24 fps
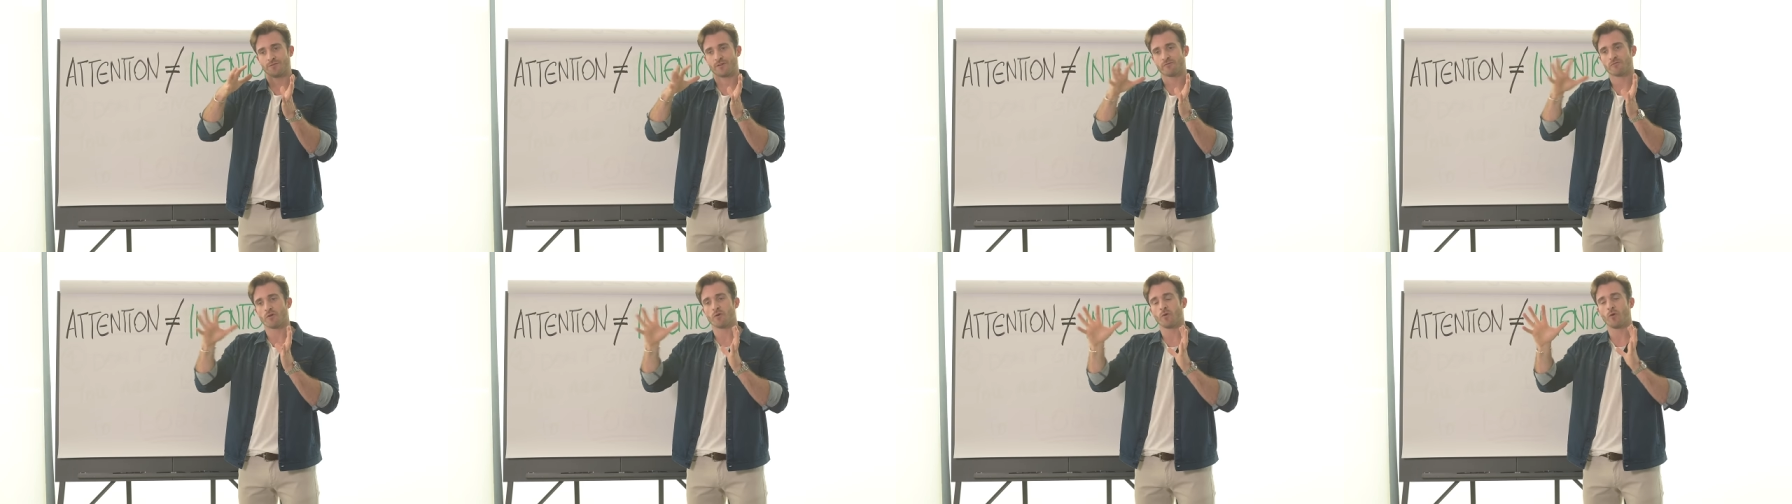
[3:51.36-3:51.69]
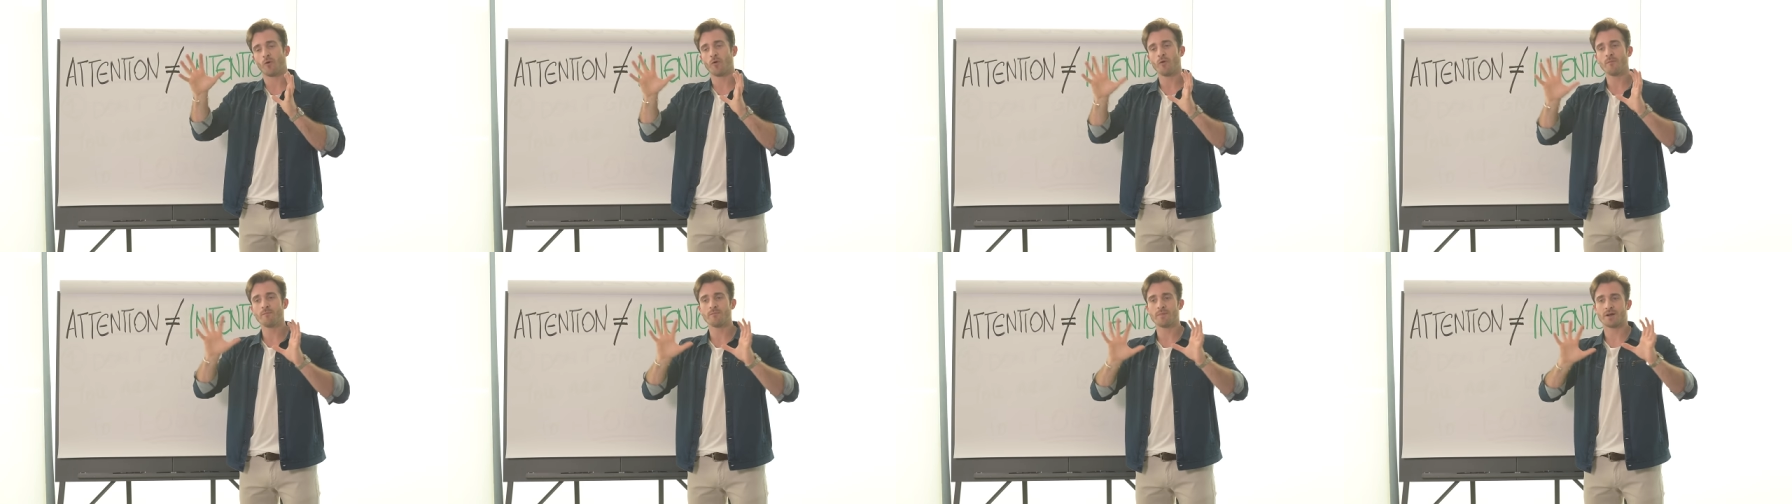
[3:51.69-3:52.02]
There are
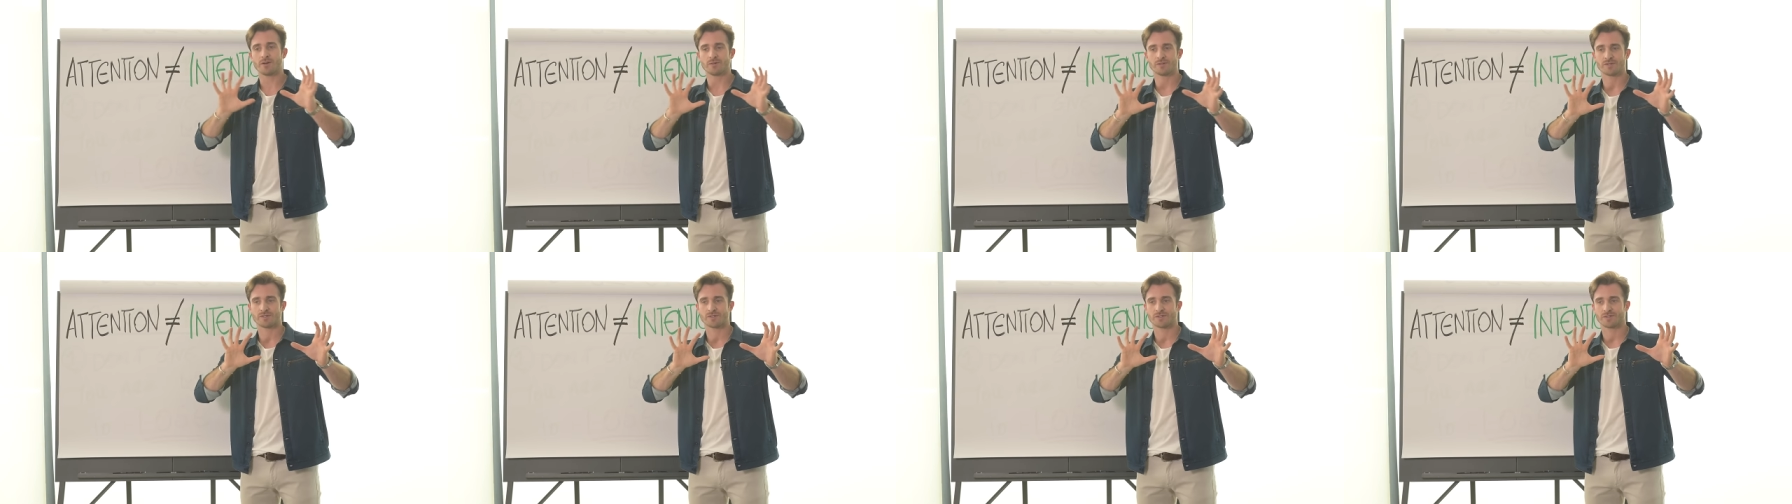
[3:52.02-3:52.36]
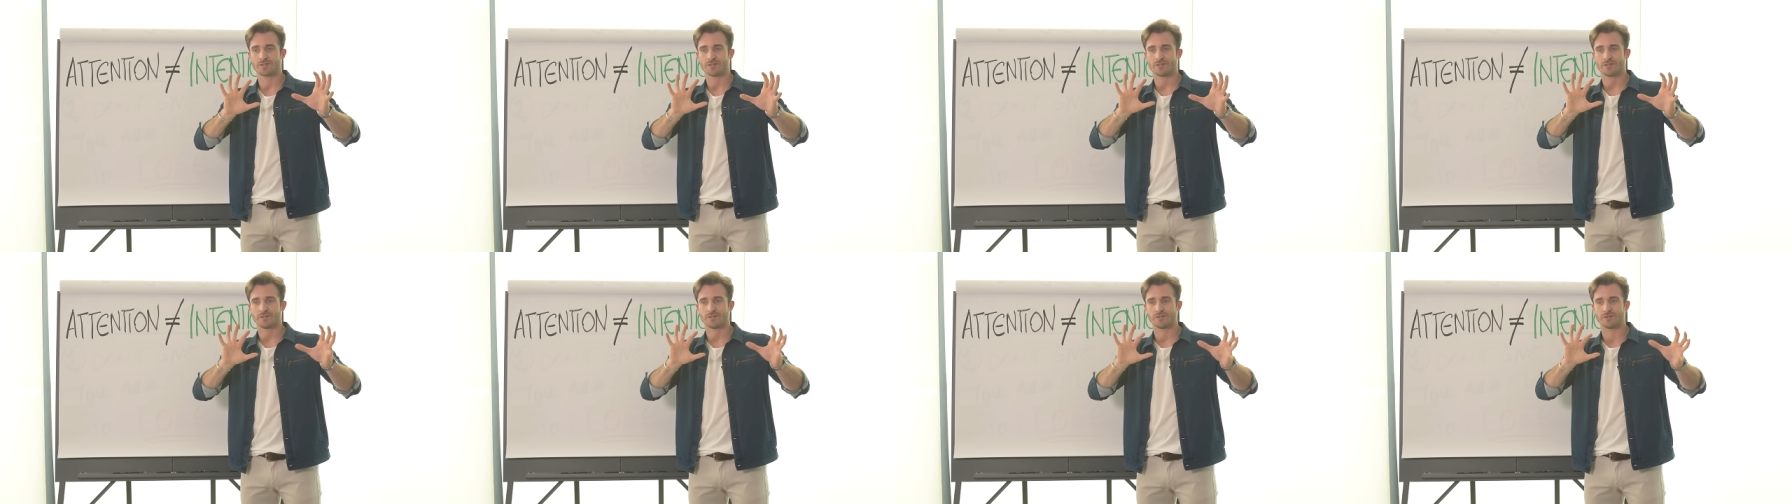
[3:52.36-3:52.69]

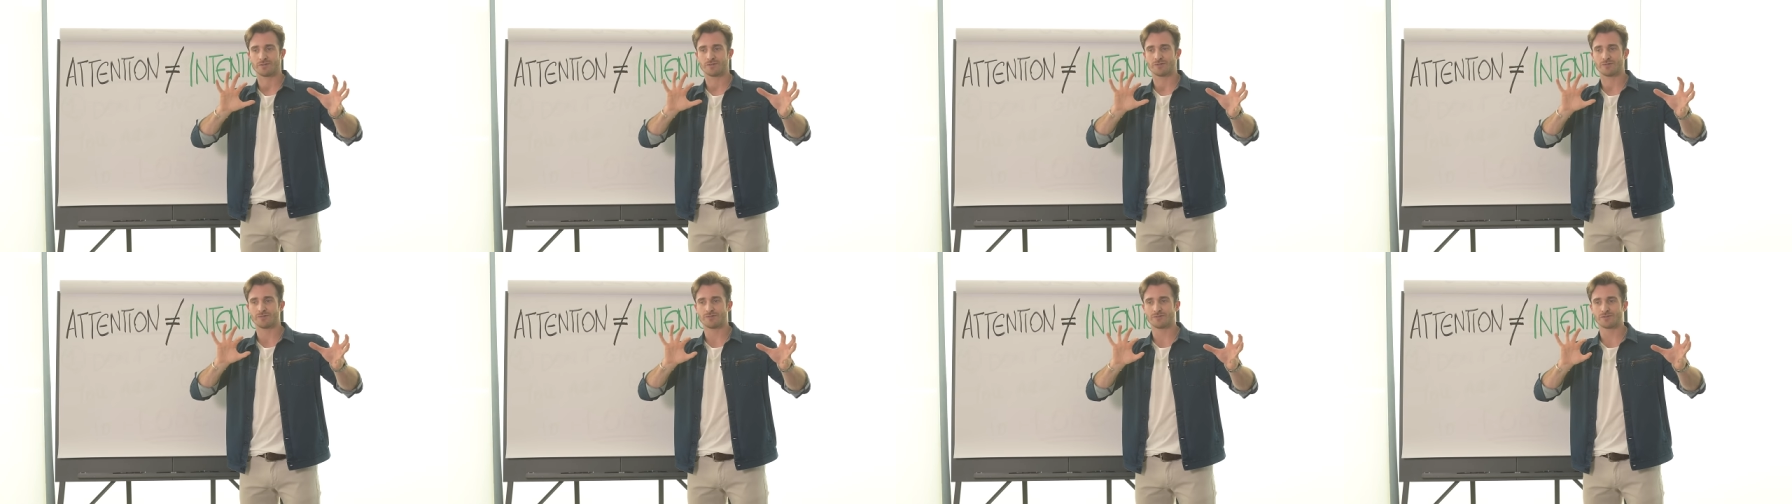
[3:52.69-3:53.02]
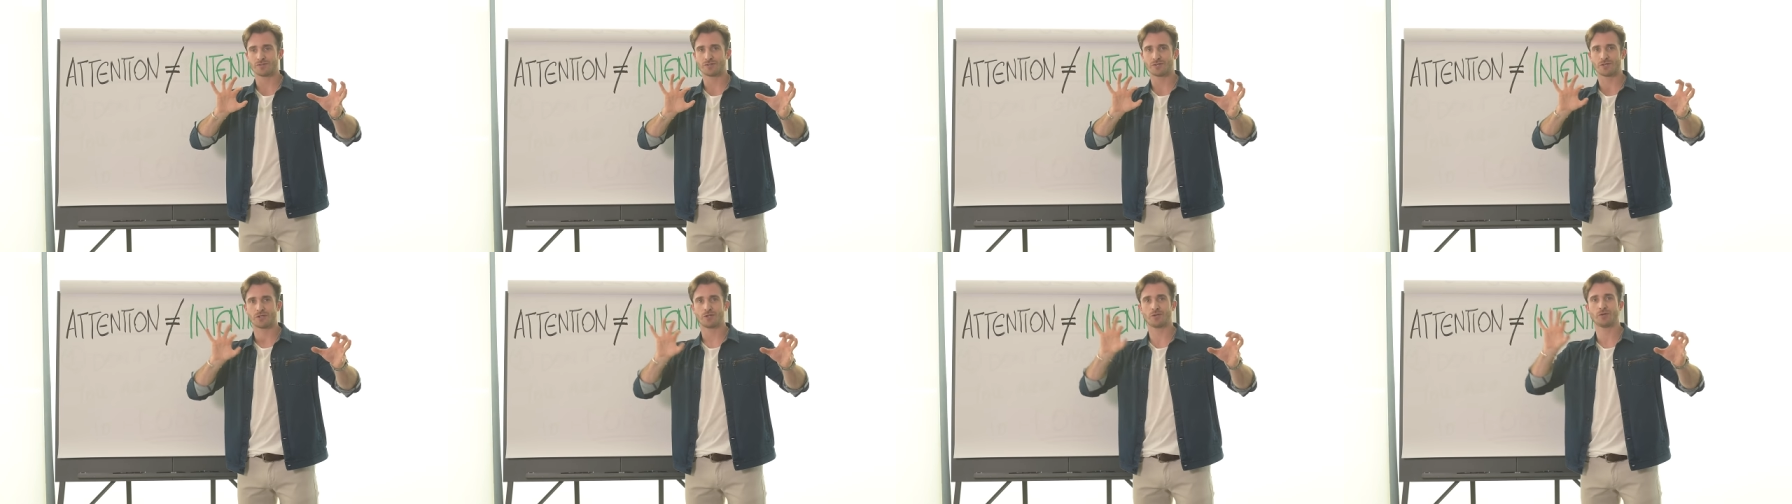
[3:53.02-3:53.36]
almost
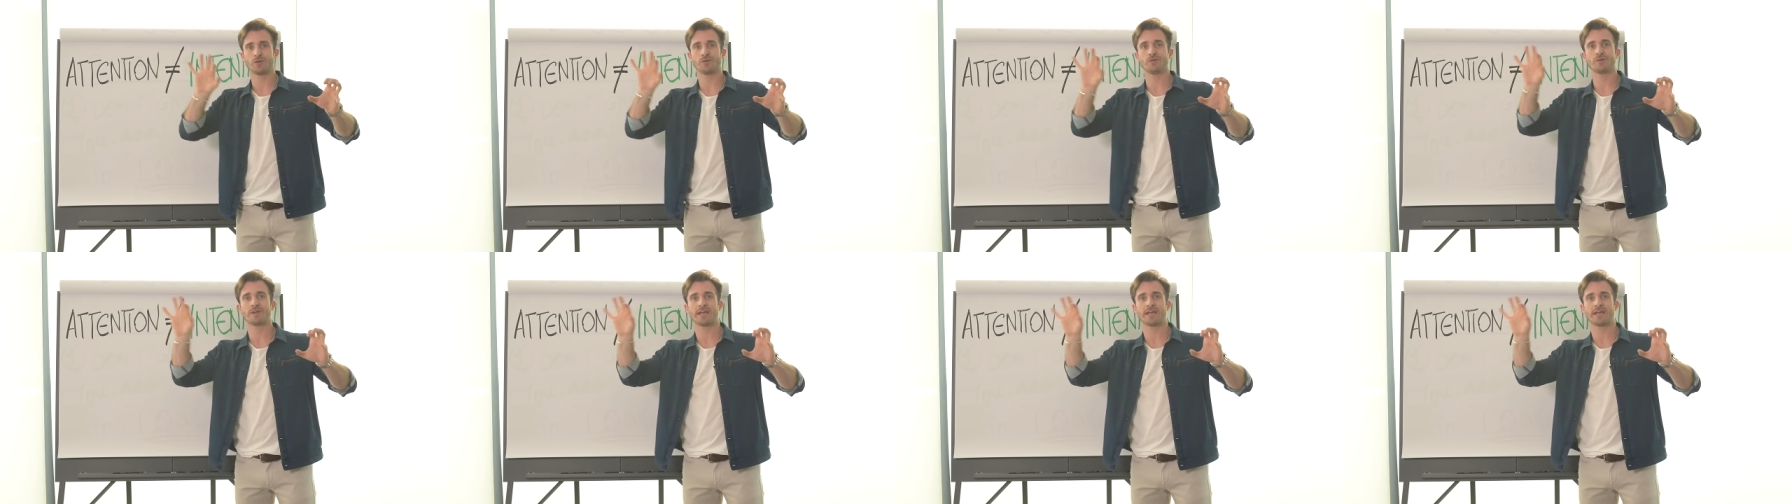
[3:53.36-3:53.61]
two